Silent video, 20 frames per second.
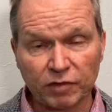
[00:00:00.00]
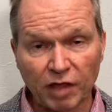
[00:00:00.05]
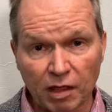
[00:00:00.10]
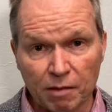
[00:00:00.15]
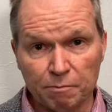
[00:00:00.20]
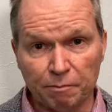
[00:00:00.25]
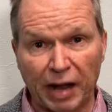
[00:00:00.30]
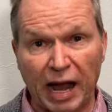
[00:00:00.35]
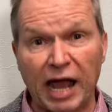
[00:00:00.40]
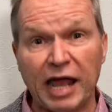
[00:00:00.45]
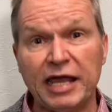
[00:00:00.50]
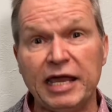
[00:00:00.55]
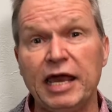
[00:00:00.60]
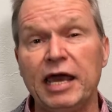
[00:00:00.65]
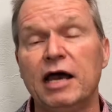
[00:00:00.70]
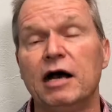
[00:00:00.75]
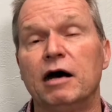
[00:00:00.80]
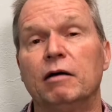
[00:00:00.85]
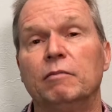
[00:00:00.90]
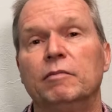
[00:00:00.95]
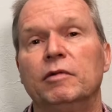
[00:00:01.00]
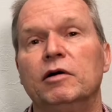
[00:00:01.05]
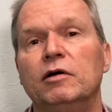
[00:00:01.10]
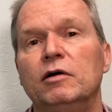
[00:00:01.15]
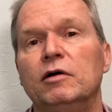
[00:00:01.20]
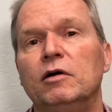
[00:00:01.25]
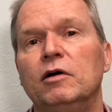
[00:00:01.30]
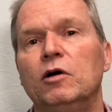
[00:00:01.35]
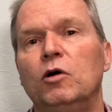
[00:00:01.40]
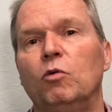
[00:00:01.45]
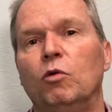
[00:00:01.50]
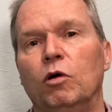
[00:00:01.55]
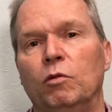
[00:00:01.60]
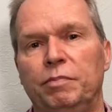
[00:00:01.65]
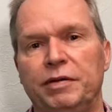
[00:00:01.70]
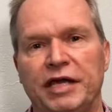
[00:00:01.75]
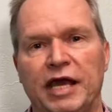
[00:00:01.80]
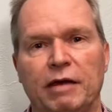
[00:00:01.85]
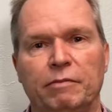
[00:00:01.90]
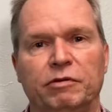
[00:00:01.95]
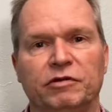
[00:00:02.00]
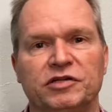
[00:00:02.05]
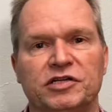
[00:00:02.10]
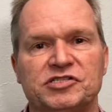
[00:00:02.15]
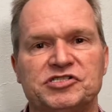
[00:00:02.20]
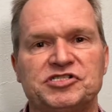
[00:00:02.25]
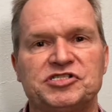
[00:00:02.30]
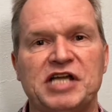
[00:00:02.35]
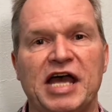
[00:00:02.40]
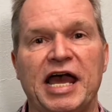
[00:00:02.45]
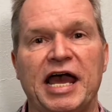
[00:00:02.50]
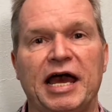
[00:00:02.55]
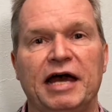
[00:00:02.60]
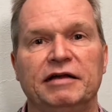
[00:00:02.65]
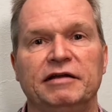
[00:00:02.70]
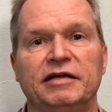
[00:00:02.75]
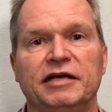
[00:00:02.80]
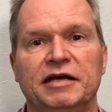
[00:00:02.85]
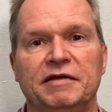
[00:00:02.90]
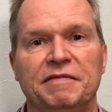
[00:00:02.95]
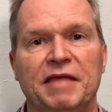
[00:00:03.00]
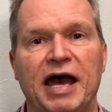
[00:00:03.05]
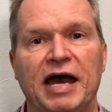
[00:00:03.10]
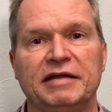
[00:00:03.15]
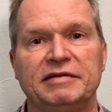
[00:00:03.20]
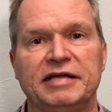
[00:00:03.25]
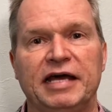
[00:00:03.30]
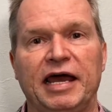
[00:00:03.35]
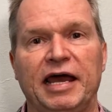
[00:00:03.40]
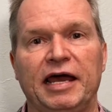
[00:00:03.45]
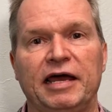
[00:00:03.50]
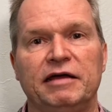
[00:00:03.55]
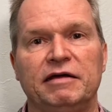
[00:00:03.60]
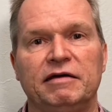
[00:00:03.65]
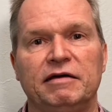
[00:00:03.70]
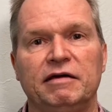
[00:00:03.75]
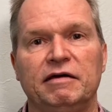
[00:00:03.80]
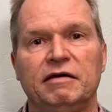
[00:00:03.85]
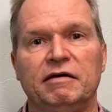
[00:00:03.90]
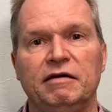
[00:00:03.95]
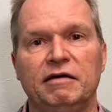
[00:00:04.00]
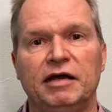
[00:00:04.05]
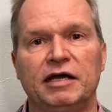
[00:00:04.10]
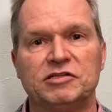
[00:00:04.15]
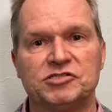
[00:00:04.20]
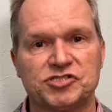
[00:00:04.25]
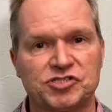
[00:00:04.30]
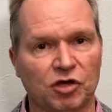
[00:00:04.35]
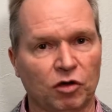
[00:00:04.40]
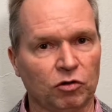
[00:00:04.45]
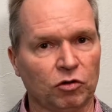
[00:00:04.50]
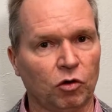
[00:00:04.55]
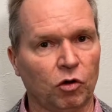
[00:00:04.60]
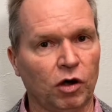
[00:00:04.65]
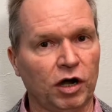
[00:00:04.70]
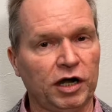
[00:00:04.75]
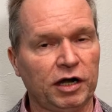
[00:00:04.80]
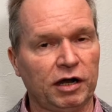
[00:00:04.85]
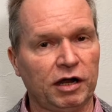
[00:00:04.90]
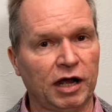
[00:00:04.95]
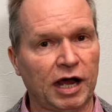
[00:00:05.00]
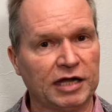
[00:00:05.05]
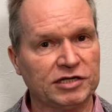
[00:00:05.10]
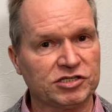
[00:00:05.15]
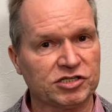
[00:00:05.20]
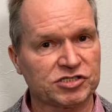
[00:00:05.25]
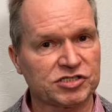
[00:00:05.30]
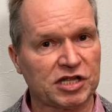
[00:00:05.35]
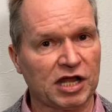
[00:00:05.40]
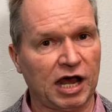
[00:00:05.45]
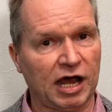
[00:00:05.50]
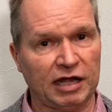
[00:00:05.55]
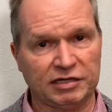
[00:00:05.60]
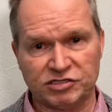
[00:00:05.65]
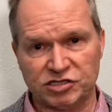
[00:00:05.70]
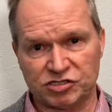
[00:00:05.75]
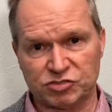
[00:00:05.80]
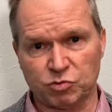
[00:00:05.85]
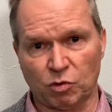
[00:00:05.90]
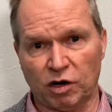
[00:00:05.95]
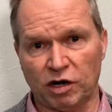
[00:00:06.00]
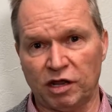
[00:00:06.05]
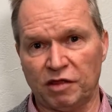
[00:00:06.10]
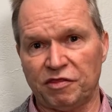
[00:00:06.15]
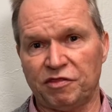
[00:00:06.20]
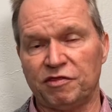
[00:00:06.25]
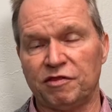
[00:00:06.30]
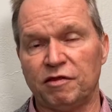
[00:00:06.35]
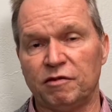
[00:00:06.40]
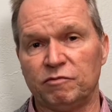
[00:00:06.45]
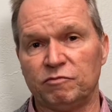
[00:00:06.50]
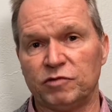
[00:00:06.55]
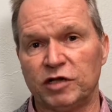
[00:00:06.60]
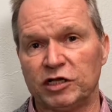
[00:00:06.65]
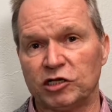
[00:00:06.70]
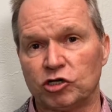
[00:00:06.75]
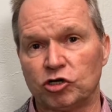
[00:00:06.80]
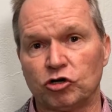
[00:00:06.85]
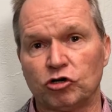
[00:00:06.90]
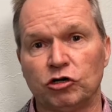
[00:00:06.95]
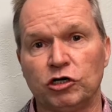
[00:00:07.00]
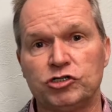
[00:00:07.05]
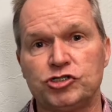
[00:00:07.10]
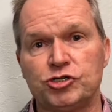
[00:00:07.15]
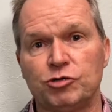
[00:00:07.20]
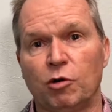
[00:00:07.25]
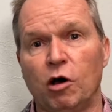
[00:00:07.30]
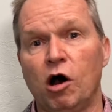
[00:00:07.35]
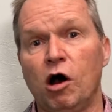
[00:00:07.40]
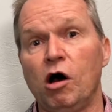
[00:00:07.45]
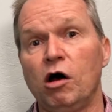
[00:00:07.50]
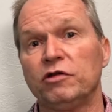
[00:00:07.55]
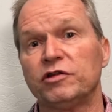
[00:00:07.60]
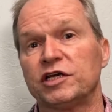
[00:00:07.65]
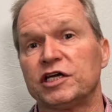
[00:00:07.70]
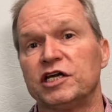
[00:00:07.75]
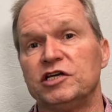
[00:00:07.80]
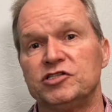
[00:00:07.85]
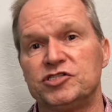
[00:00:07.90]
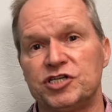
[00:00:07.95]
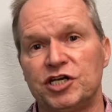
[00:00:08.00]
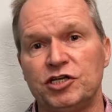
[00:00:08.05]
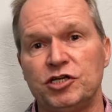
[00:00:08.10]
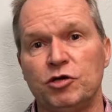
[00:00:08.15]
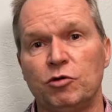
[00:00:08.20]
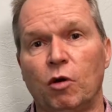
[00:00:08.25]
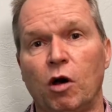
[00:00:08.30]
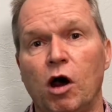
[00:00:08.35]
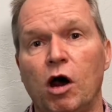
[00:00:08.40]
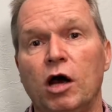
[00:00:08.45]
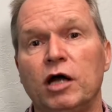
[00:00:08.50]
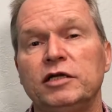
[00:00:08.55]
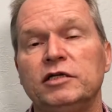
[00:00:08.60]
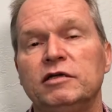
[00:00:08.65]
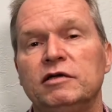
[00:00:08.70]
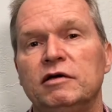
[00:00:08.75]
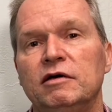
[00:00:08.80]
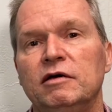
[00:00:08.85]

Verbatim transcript: by Him will be able to stand in that day. And so, Lord, I just I just want to encourage you all to continue on